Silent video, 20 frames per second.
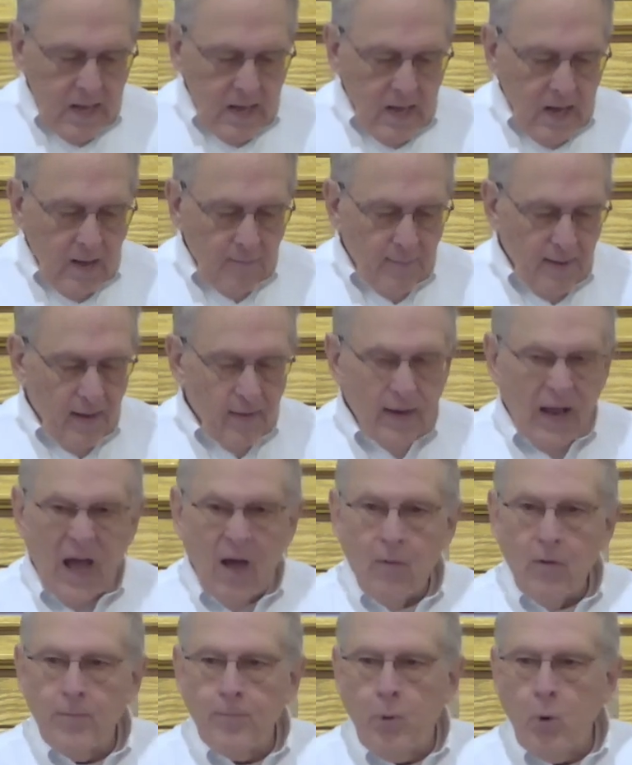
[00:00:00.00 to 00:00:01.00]
about
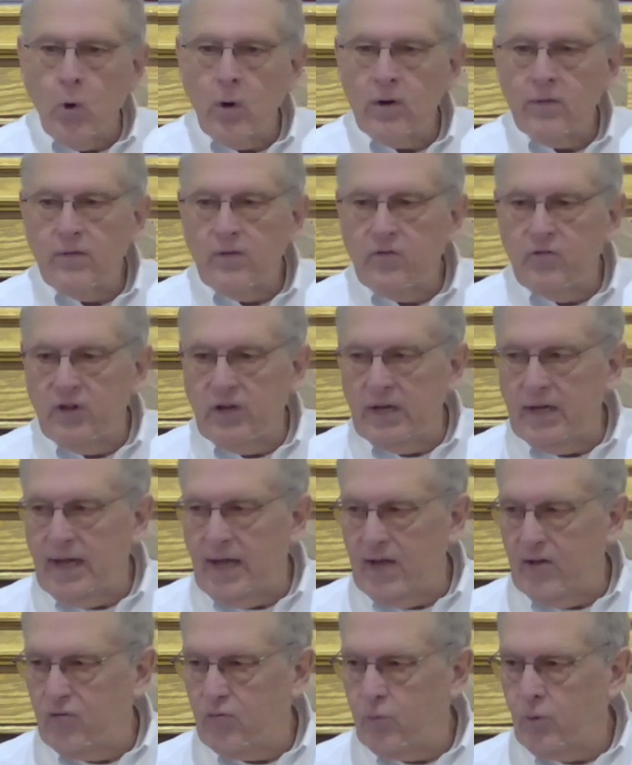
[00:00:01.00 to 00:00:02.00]
how important the city
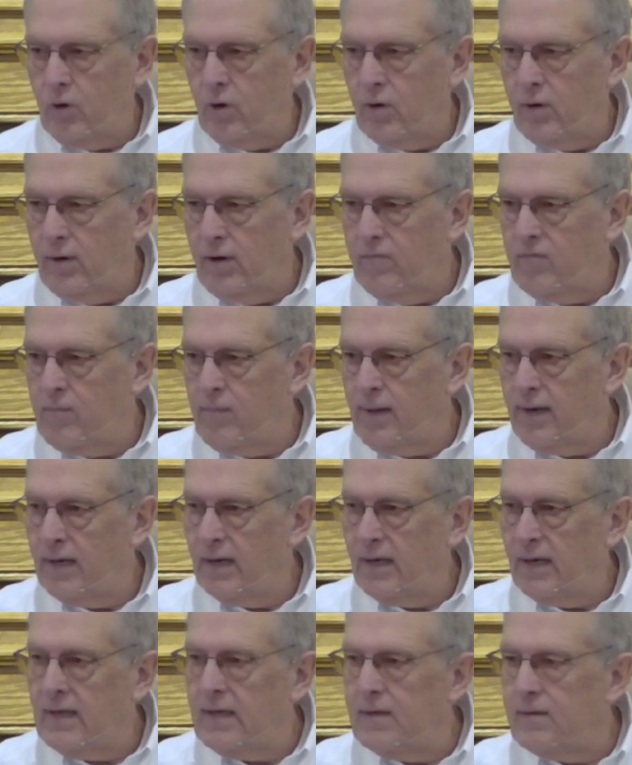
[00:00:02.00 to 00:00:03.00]
gates were, and everybody
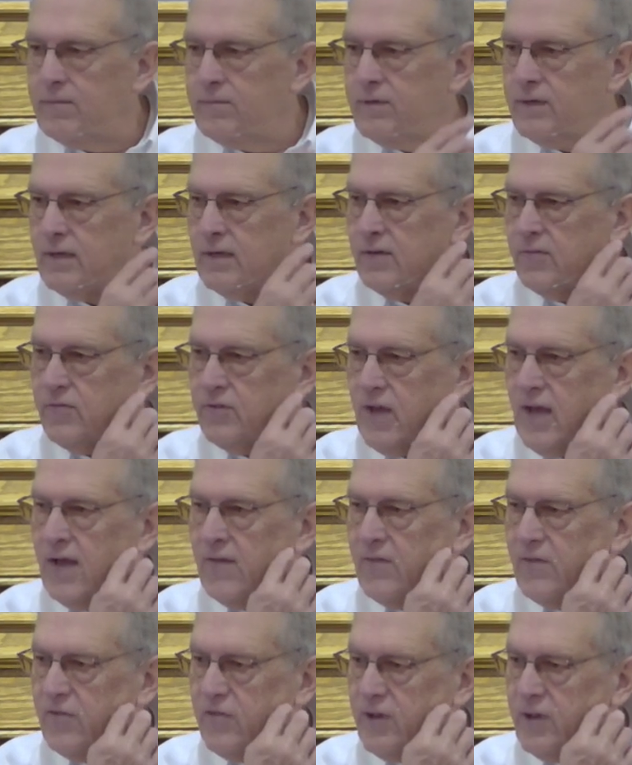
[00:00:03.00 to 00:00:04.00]
lived inside
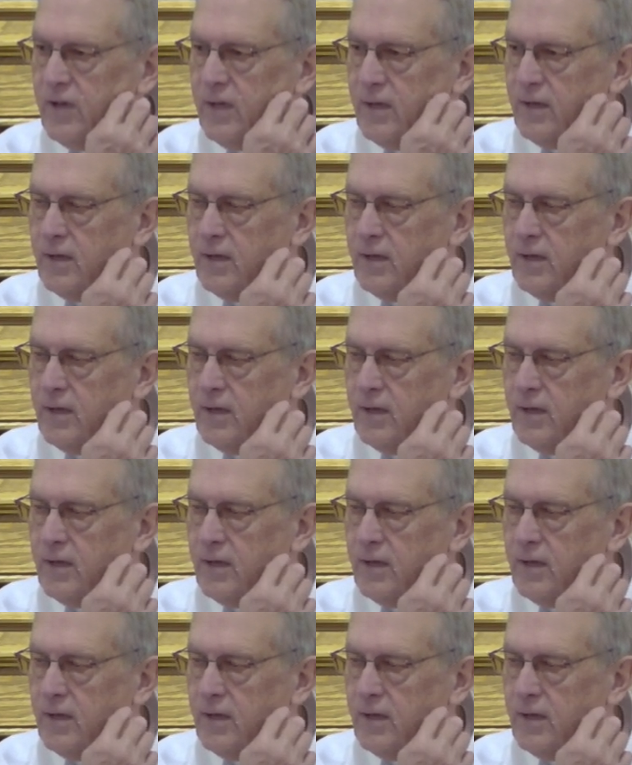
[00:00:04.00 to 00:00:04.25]
the city.